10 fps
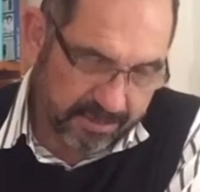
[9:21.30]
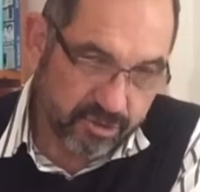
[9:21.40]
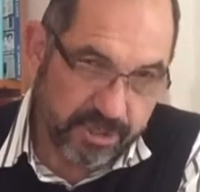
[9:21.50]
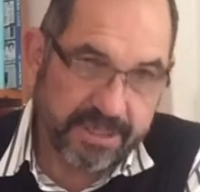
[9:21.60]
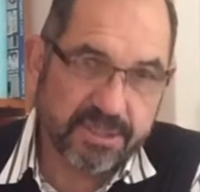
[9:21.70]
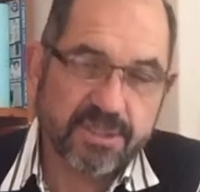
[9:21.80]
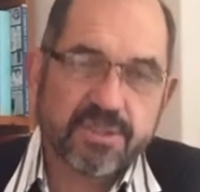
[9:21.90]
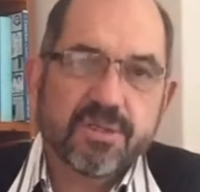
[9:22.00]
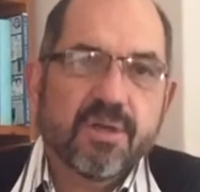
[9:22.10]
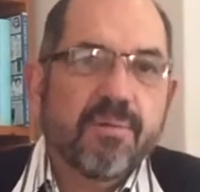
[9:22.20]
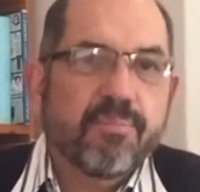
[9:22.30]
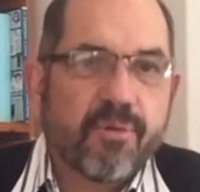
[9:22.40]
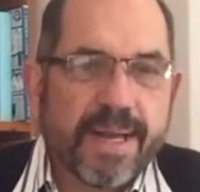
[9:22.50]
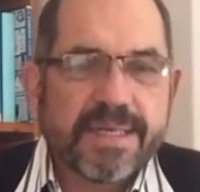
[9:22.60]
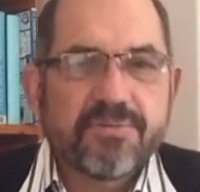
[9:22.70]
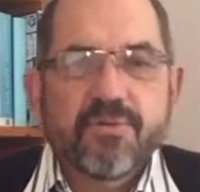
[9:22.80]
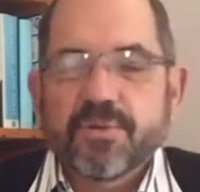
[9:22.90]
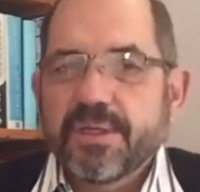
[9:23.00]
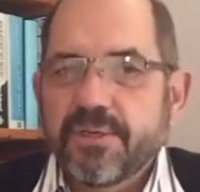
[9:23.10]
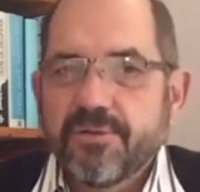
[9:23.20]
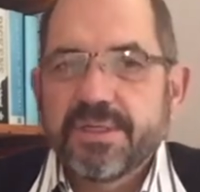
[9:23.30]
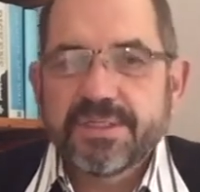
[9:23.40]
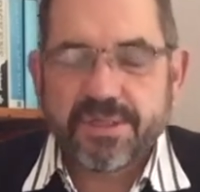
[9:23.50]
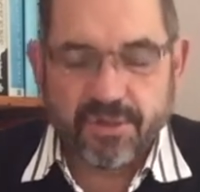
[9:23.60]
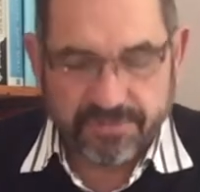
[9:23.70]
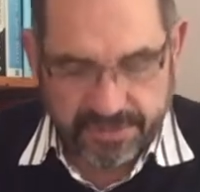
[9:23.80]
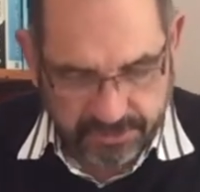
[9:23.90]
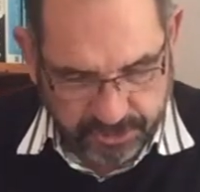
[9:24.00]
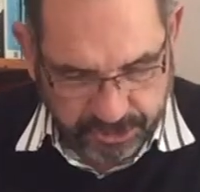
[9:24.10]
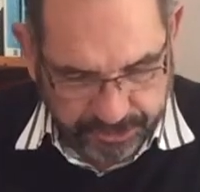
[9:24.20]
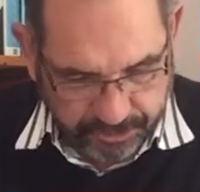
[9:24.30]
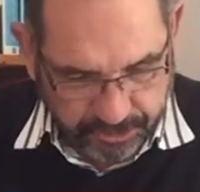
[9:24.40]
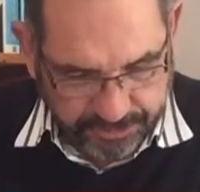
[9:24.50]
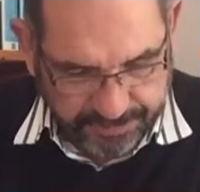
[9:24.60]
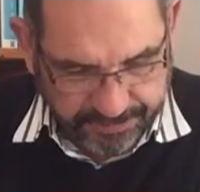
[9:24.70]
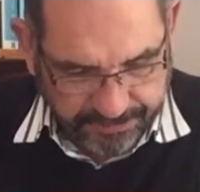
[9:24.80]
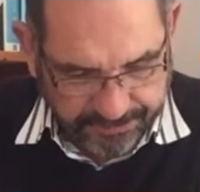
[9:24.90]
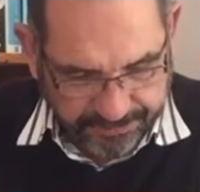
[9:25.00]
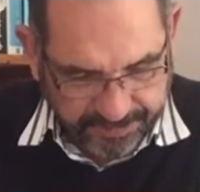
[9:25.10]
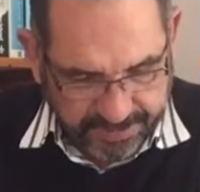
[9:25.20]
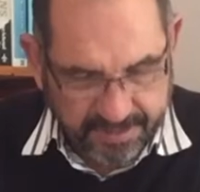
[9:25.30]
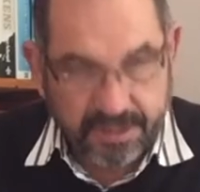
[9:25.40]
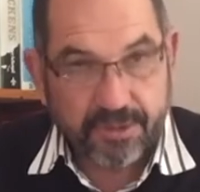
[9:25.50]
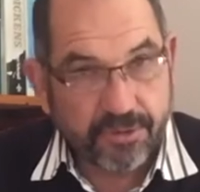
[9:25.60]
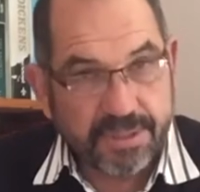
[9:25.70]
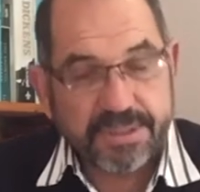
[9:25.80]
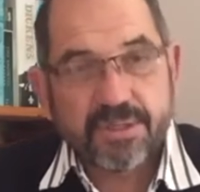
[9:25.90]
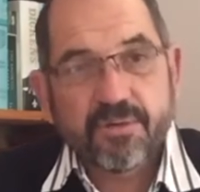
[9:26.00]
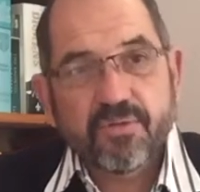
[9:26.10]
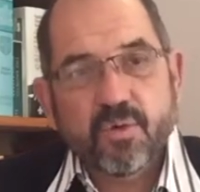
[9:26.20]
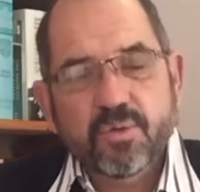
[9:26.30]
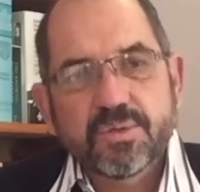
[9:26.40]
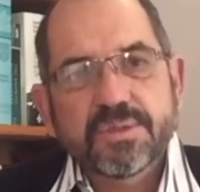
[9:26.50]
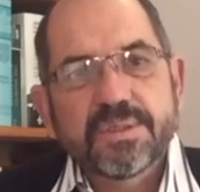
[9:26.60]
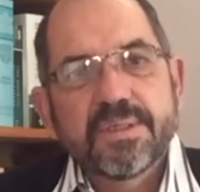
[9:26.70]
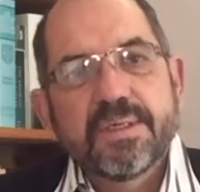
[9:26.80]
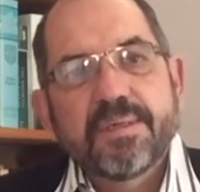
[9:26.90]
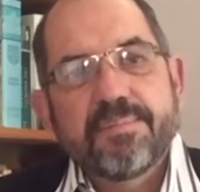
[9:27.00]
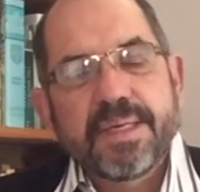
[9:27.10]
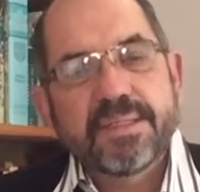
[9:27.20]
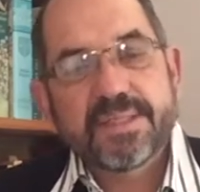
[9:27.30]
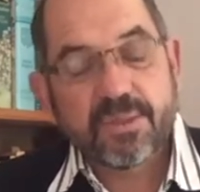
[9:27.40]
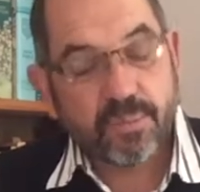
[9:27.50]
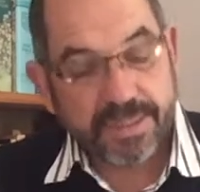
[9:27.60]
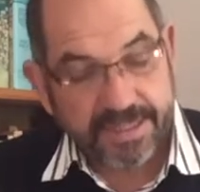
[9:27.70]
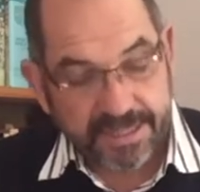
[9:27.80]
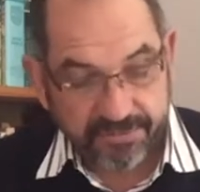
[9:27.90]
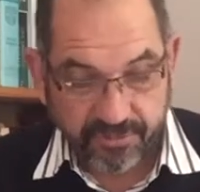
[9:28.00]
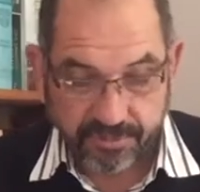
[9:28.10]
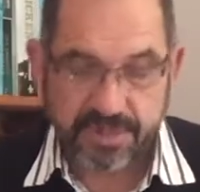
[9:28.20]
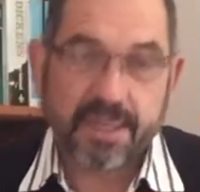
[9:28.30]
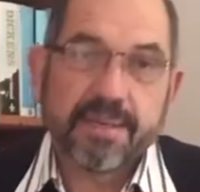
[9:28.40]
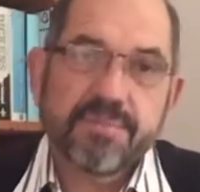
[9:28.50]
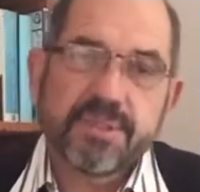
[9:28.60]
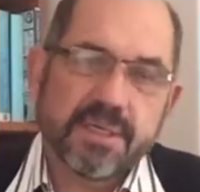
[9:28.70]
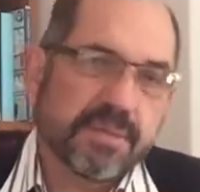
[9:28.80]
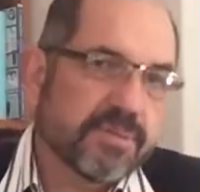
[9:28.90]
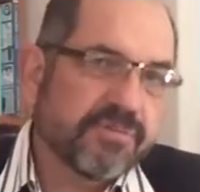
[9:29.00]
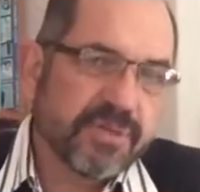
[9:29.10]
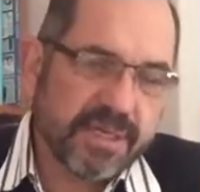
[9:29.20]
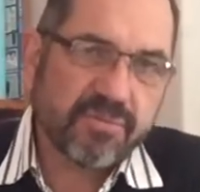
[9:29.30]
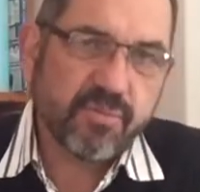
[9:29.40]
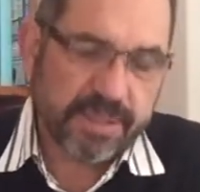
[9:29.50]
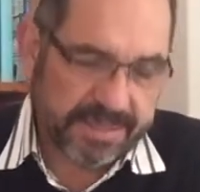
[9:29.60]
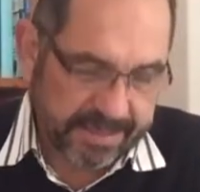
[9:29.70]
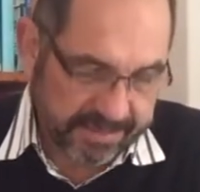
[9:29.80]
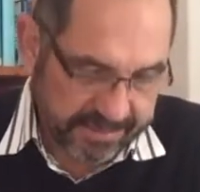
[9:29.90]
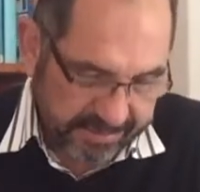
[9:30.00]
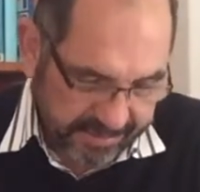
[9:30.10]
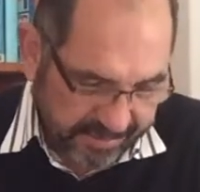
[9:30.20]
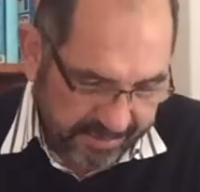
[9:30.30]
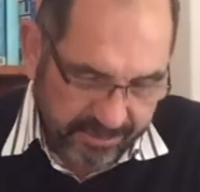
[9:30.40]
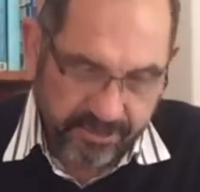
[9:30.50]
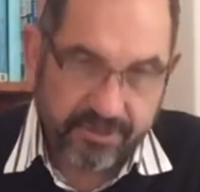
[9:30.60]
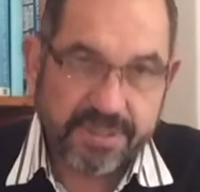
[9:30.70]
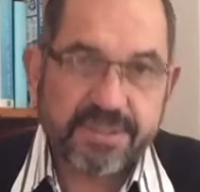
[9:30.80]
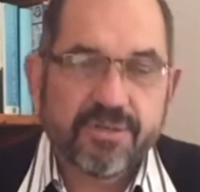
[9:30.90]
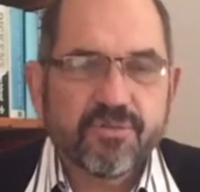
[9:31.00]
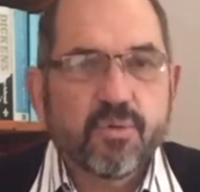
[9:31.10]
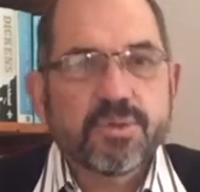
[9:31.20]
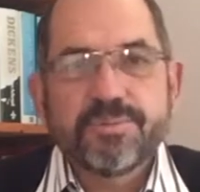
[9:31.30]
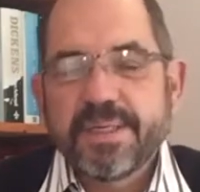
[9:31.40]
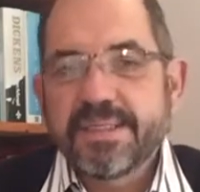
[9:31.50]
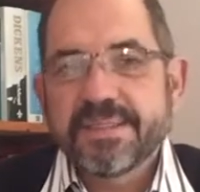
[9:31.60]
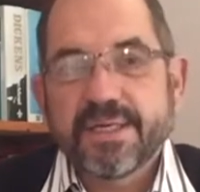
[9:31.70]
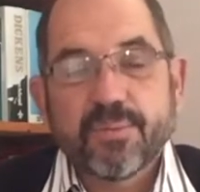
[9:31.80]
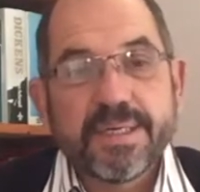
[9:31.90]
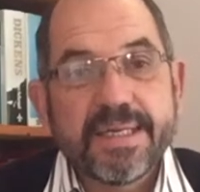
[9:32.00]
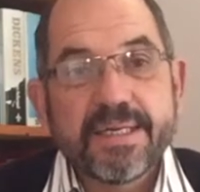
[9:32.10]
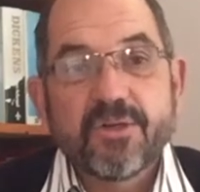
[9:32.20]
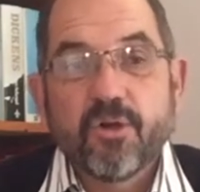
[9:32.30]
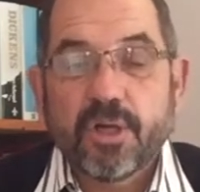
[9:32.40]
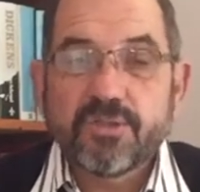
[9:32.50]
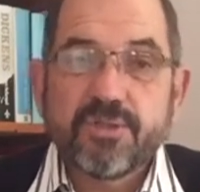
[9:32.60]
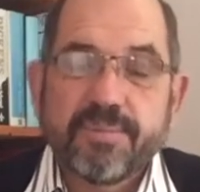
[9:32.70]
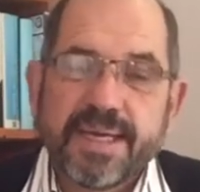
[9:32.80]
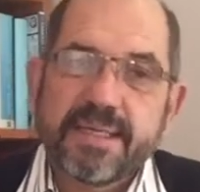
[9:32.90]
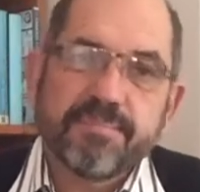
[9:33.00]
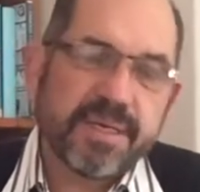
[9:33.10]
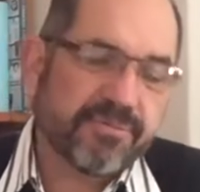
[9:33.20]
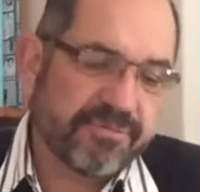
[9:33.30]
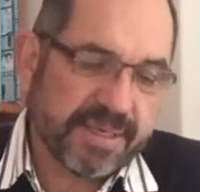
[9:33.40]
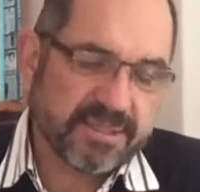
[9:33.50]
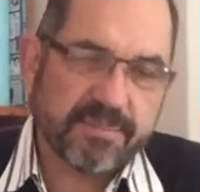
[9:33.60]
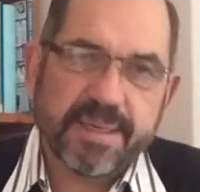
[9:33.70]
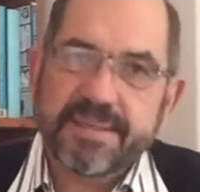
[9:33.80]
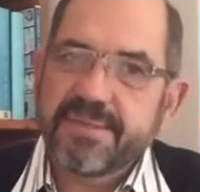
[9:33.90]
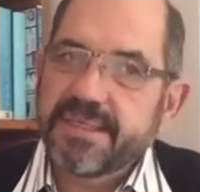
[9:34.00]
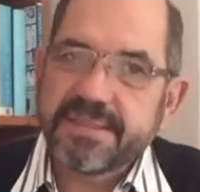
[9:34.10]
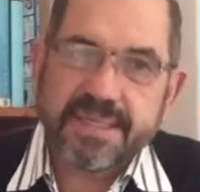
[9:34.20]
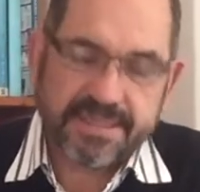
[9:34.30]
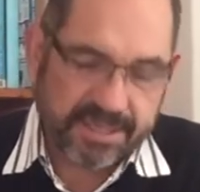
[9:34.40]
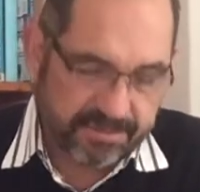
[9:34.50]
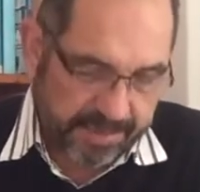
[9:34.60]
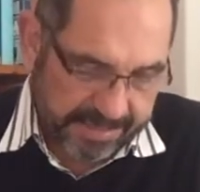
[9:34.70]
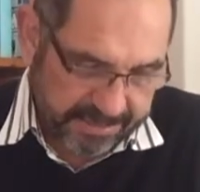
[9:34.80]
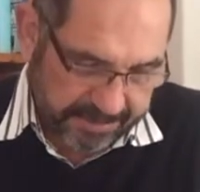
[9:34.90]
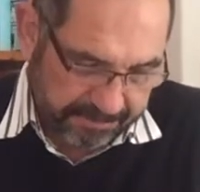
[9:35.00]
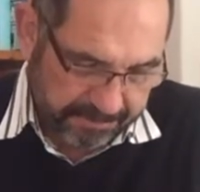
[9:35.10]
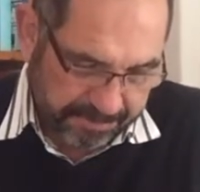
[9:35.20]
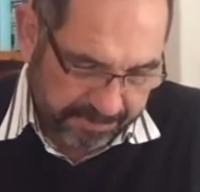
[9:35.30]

Jesus prayed for the unity of his church. Unity, of course, means that we need from time to time to forgive one another. Unity, of course, means that we need not to make a big fuss about things that don't matter.